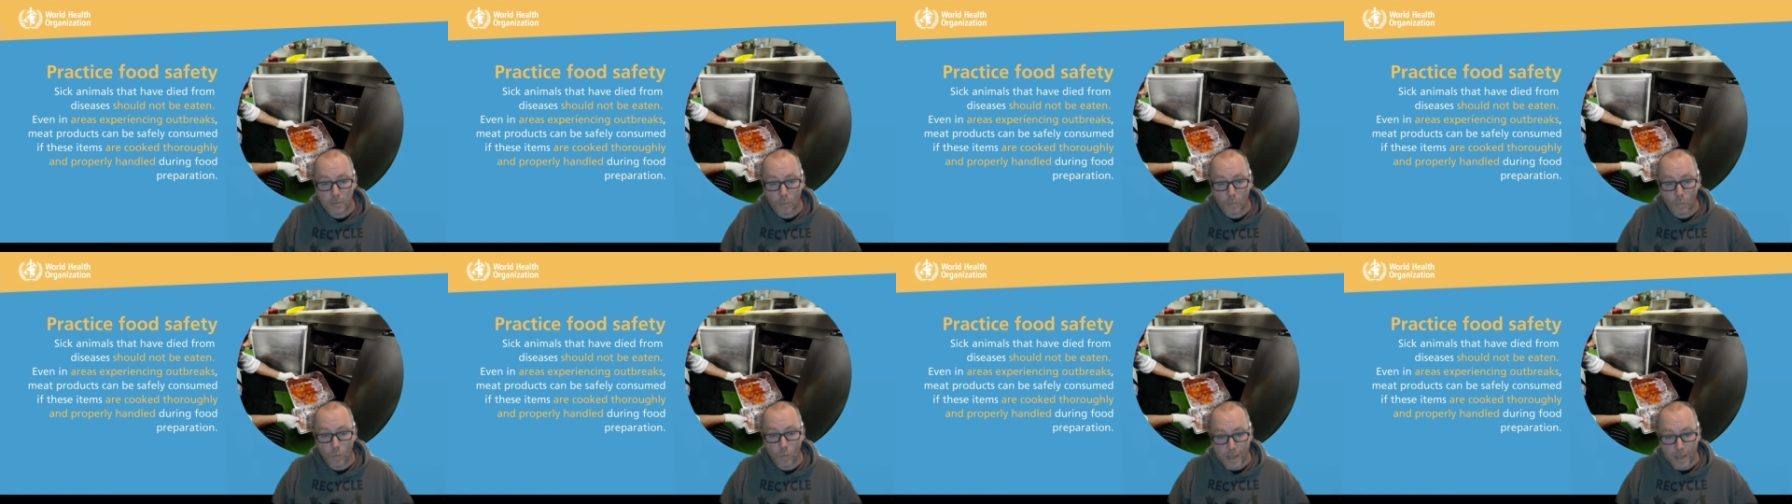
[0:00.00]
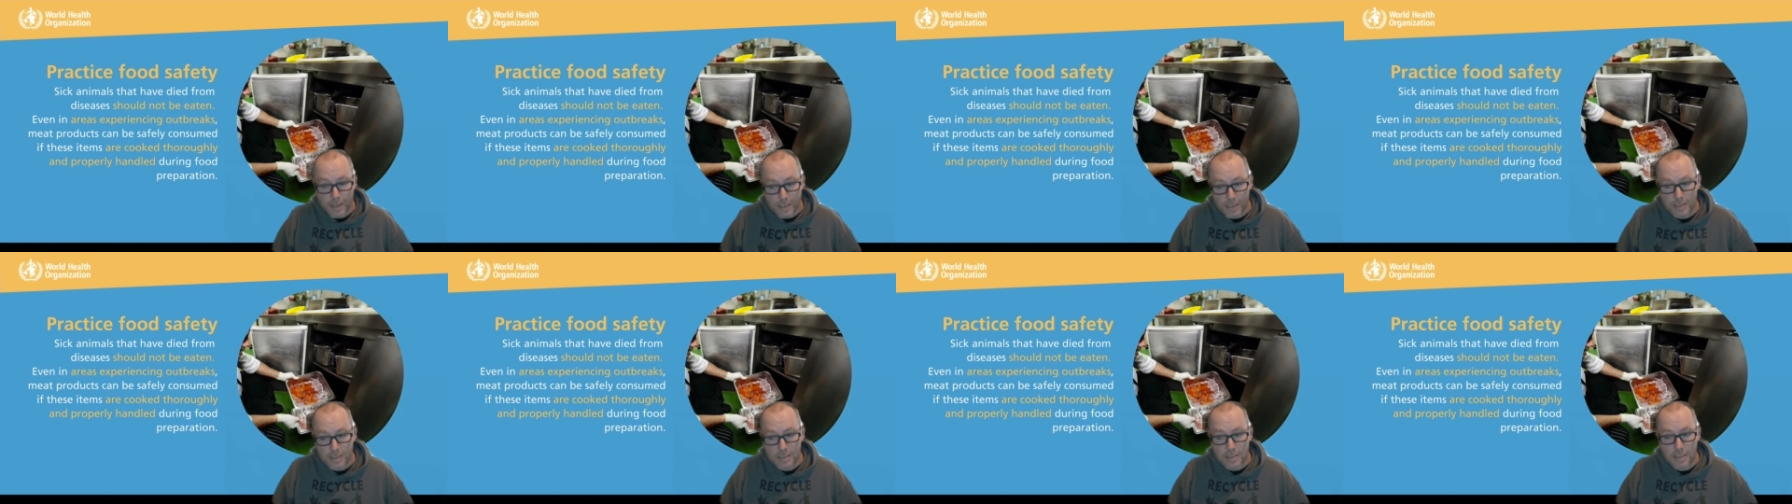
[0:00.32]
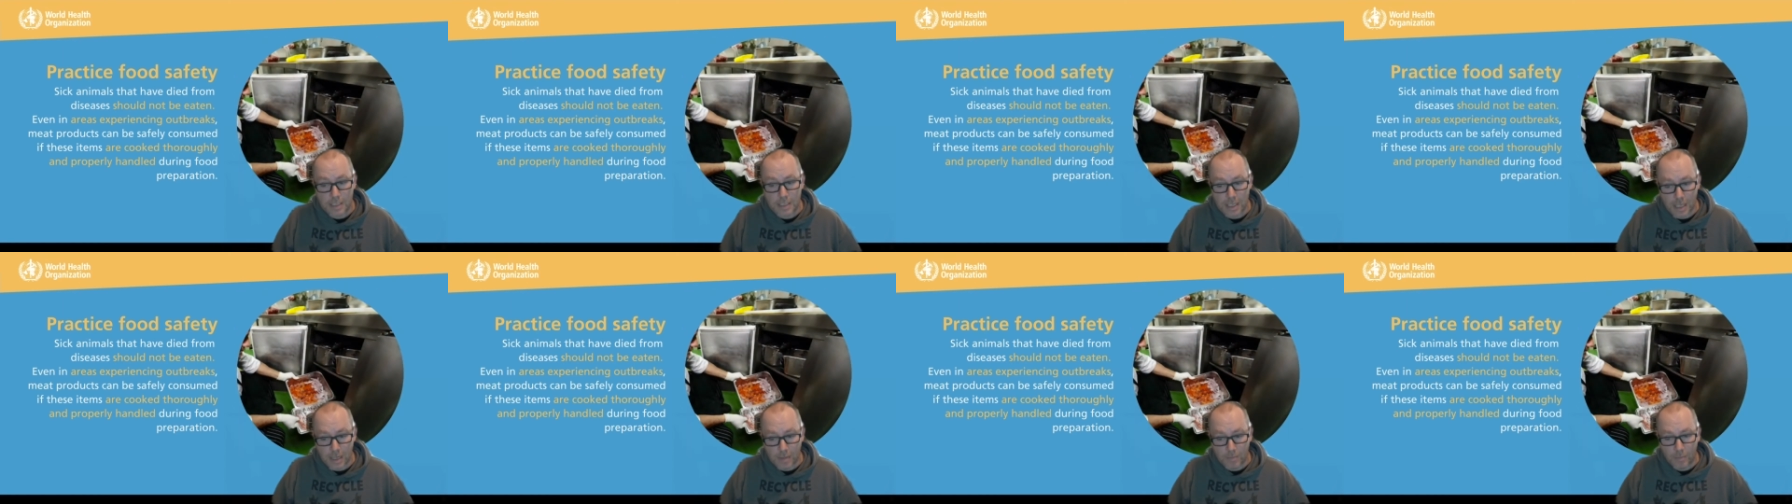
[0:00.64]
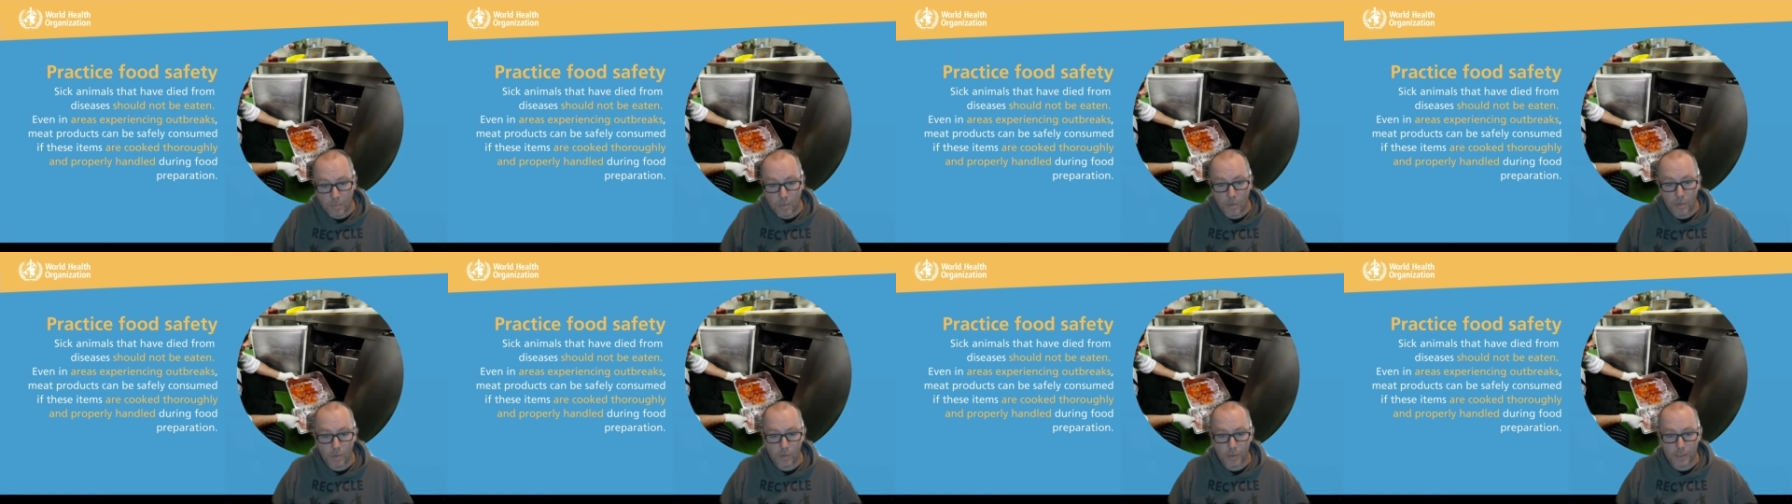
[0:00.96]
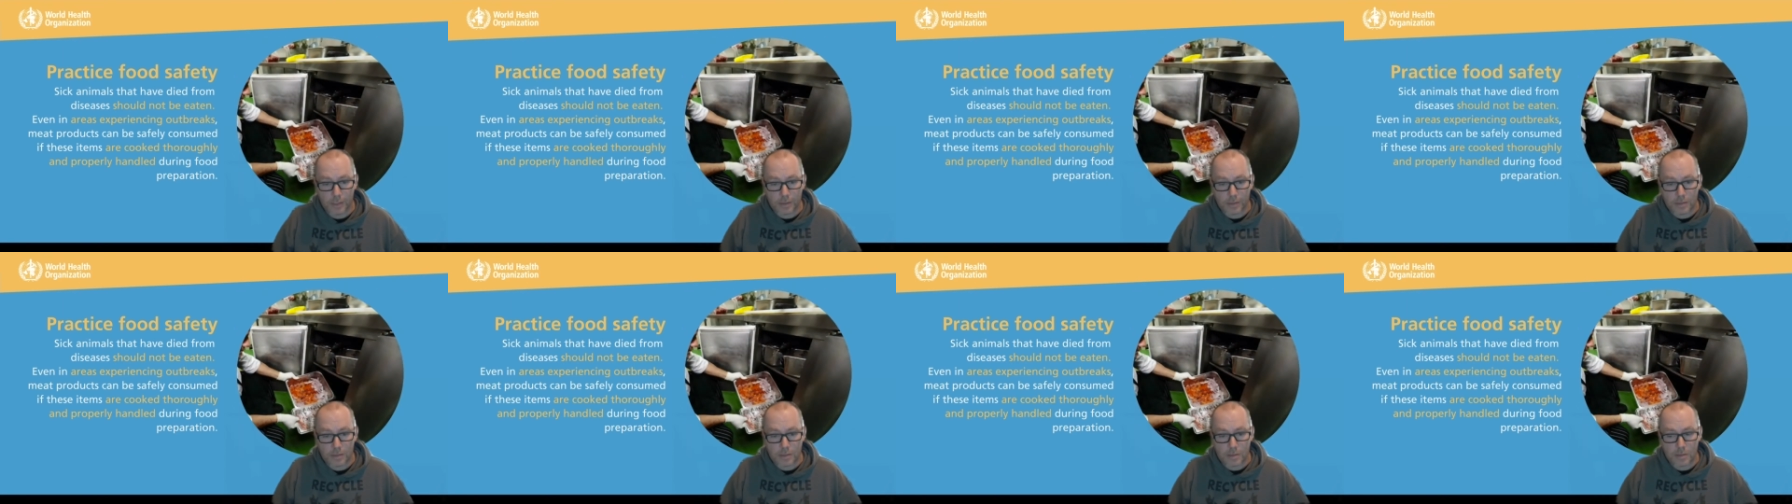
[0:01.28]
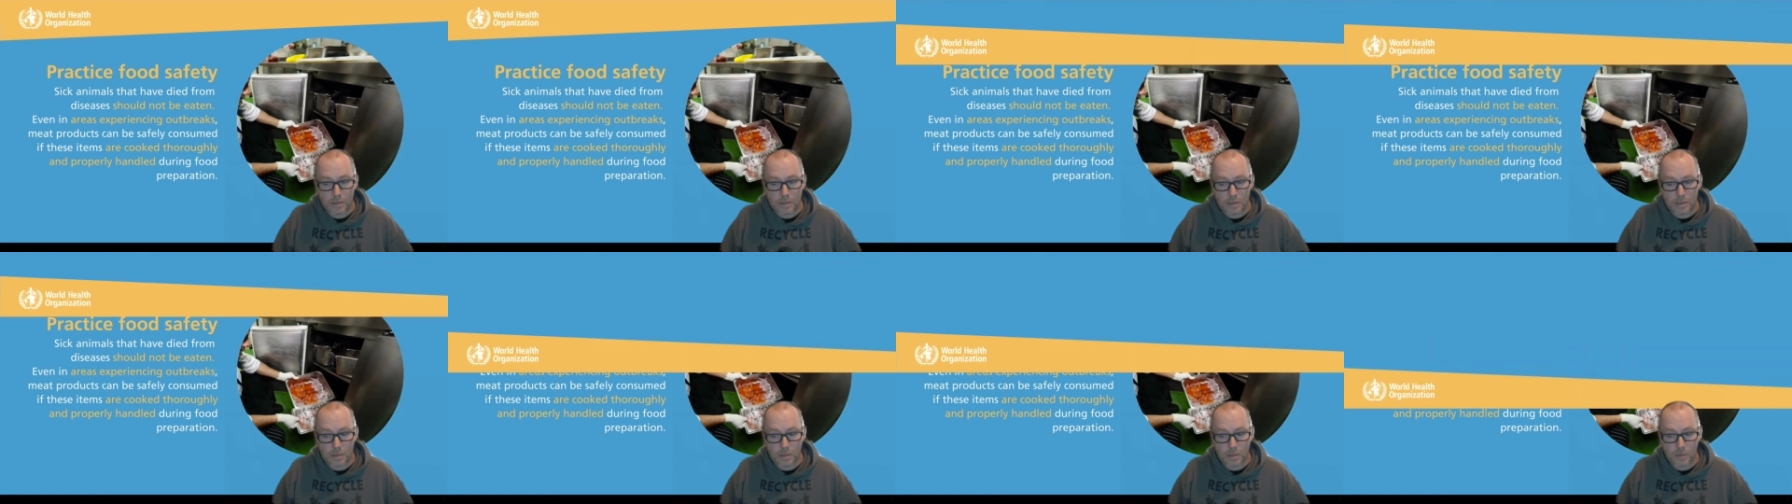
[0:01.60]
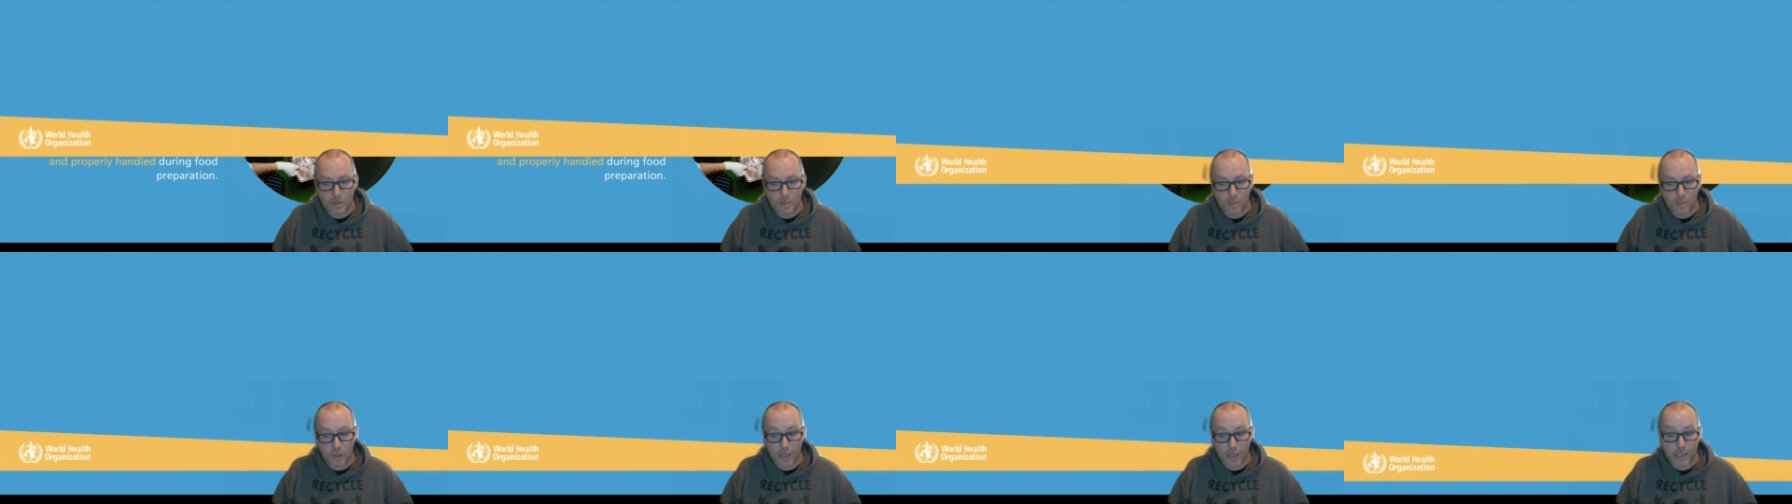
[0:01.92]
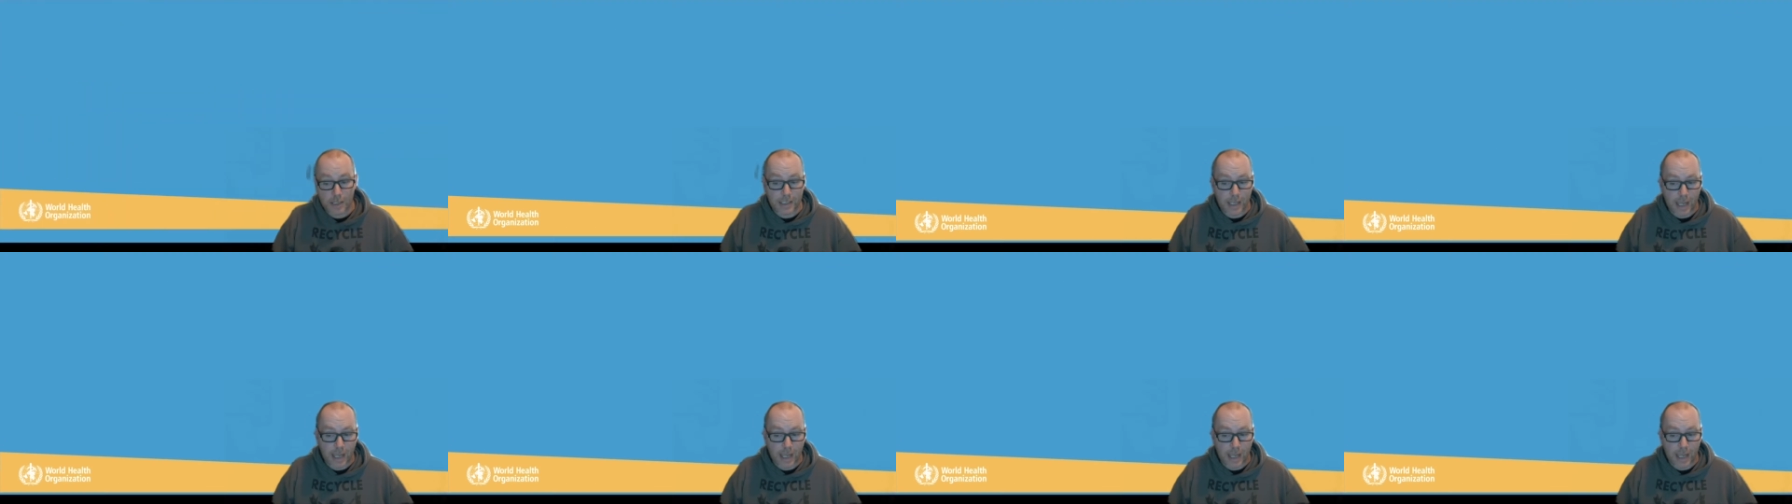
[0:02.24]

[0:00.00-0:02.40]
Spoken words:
wakes the endpoint to break